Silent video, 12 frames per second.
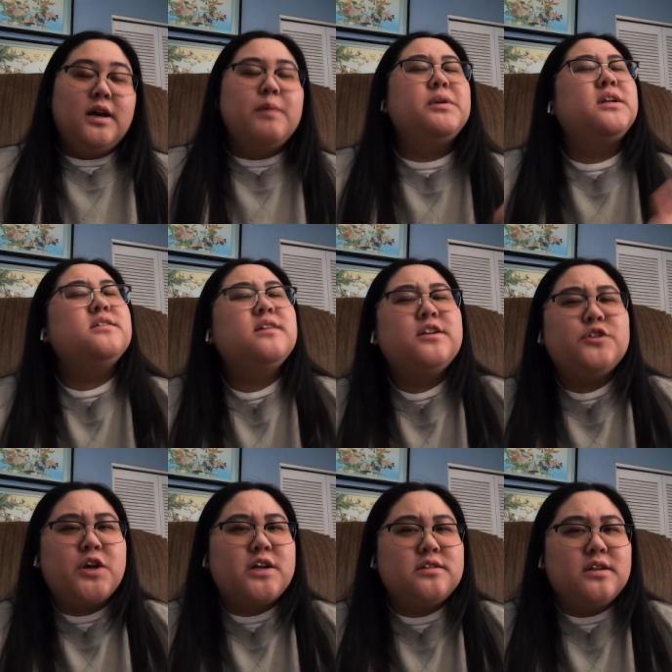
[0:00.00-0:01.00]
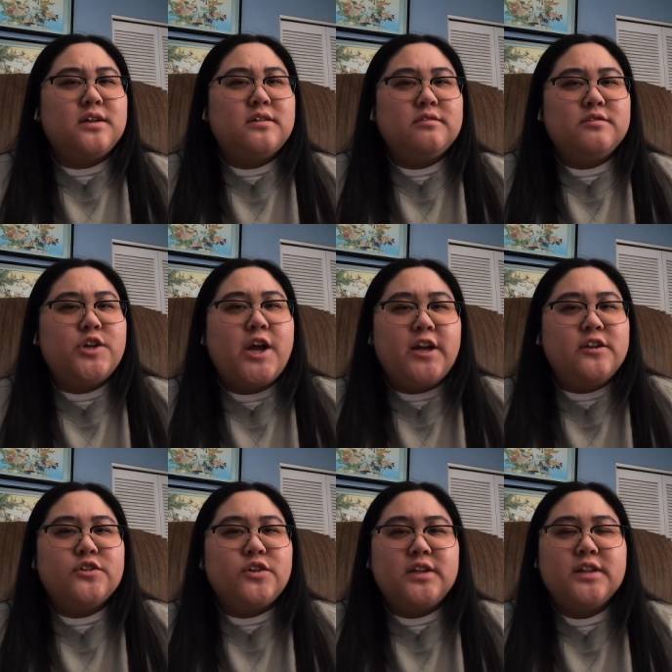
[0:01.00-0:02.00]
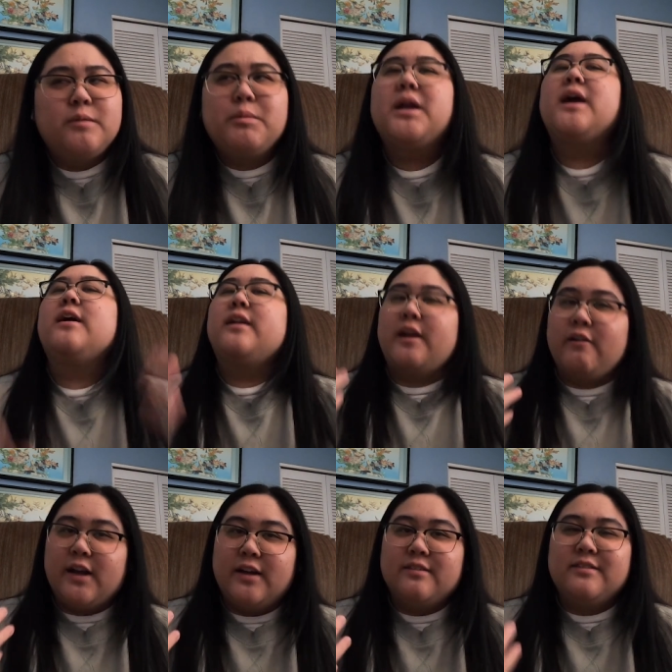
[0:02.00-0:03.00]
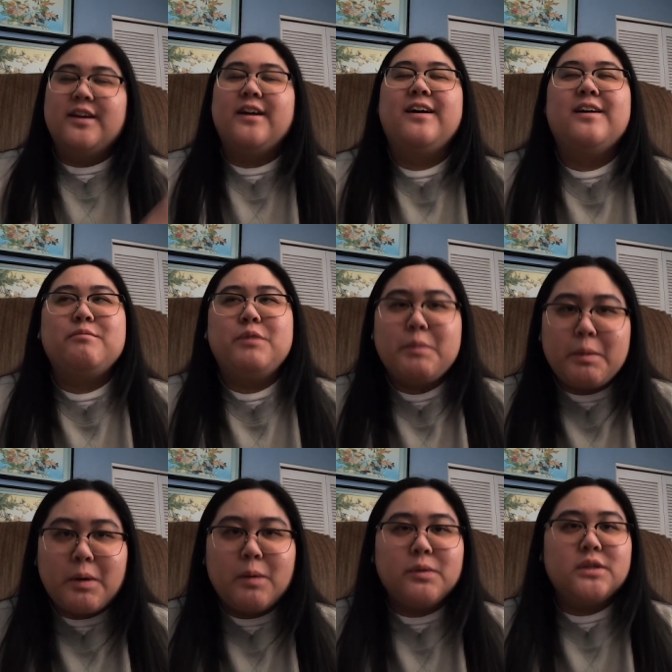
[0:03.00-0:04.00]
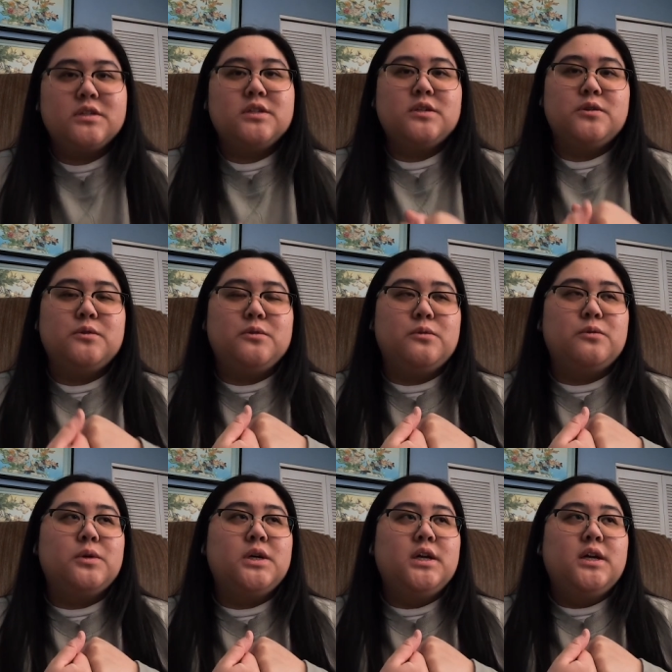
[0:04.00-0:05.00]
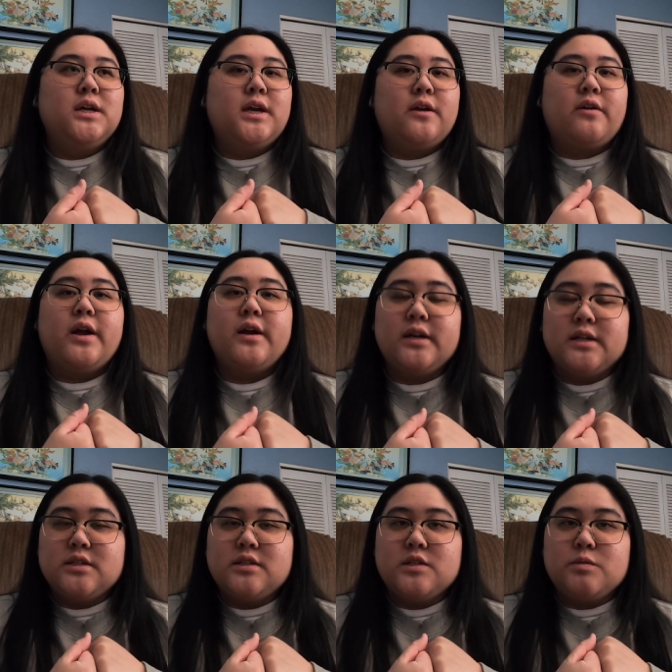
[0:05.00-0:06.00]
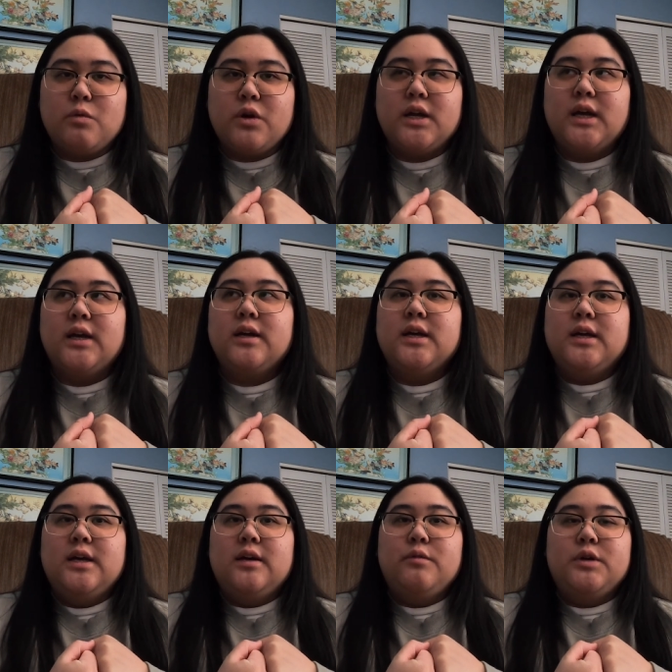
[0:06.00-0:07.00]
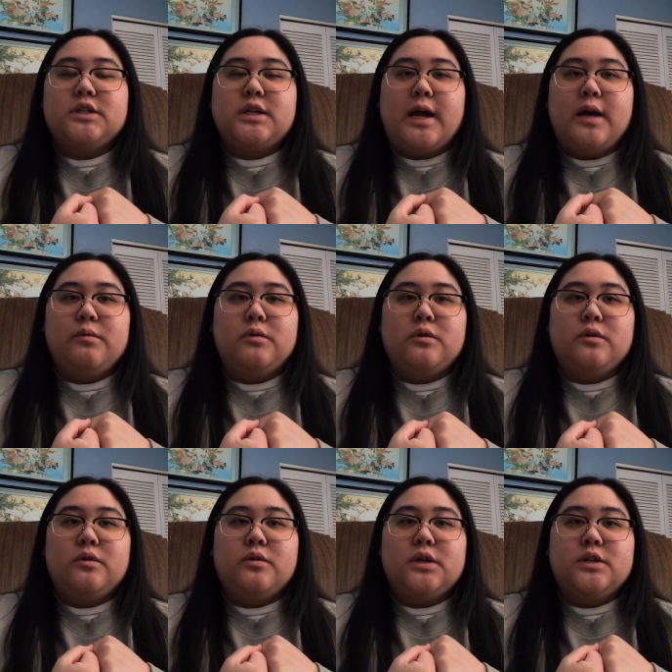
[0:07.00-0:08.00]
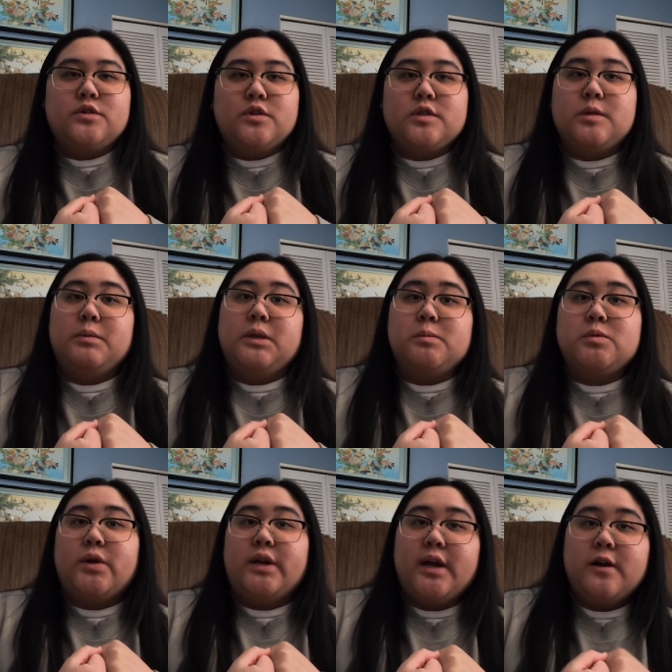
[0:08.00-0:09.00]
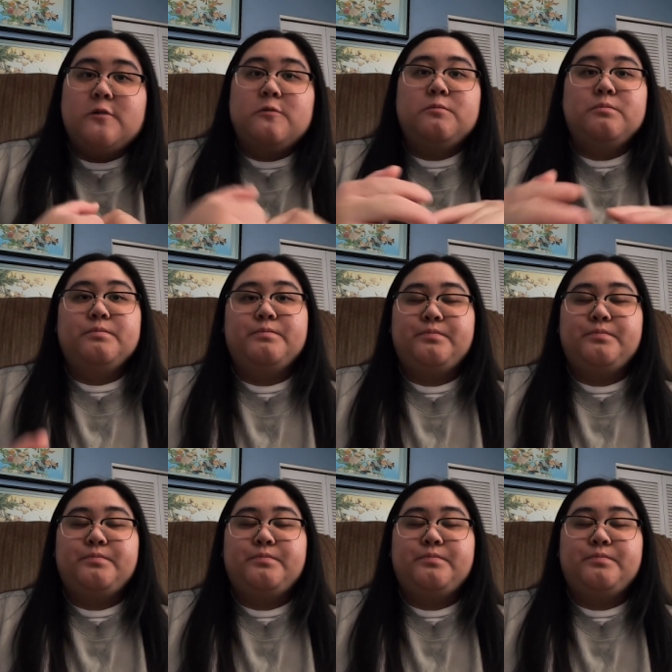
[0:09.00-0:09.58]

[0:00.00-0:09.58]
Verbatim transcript: I mean, it's not a drastic change or anything, but I got a haircut. Uh, me and my mom went to get our haircuts this morning, which I will insert some clips right now.